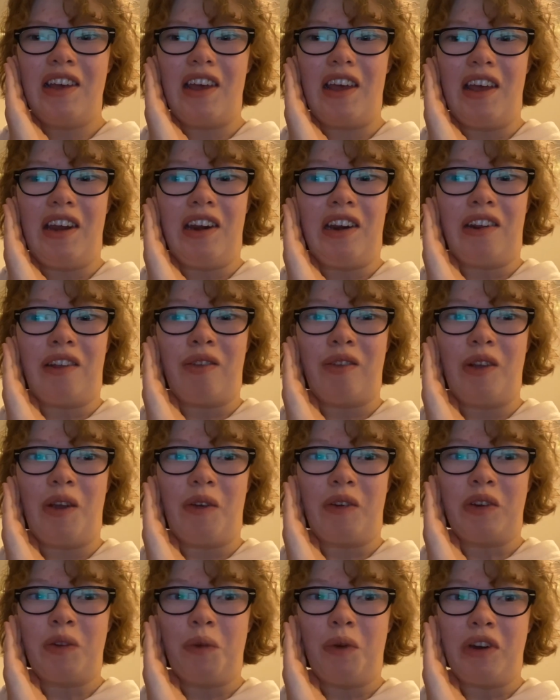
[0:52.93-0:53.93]
and it is now
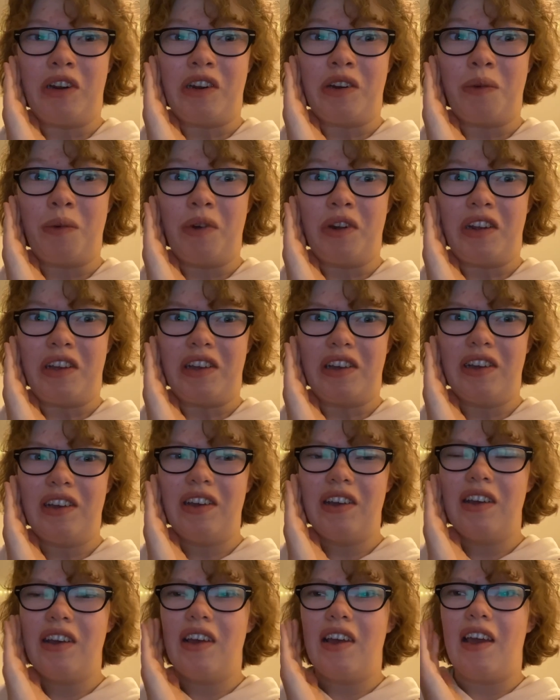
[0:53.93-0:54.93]
2020,
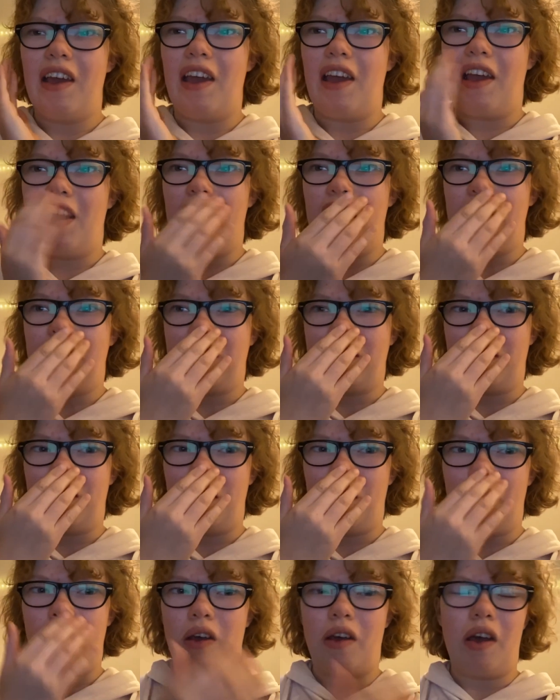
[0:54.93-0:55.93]
and
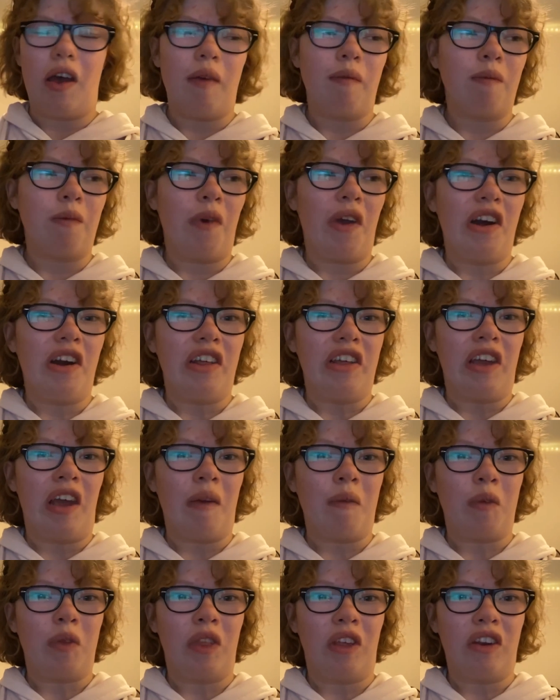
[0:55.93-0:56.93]
I'm finally
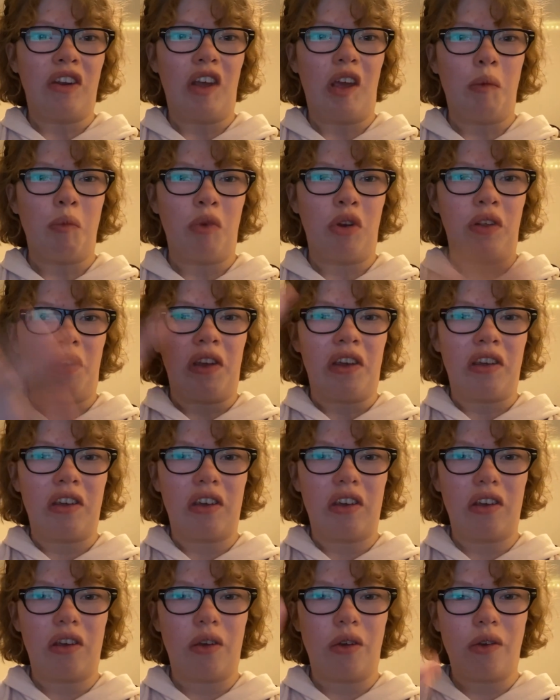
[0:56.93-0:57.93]
having the time to
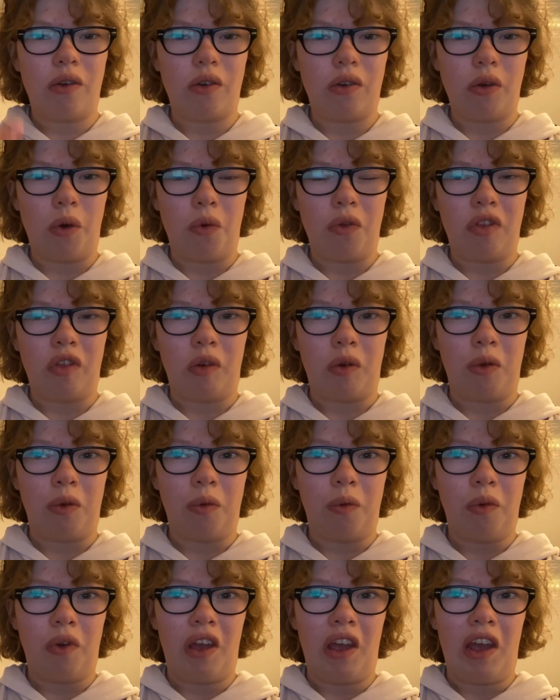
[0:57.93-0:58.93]
go
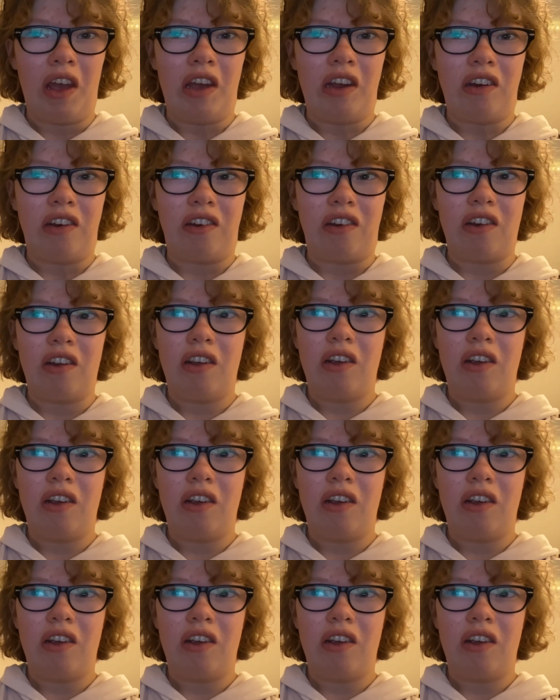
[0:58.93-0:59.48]
through and